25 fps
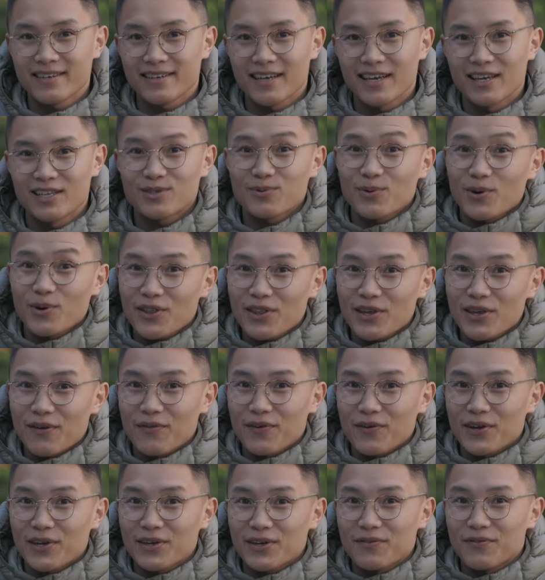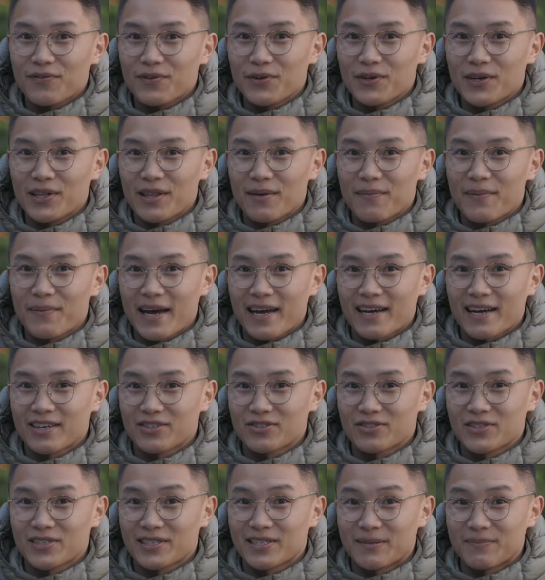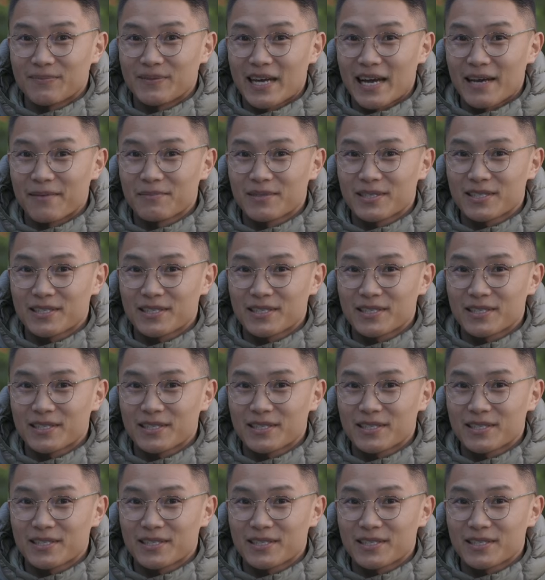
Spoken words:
it's worth it for good food in the backcountry sometimes.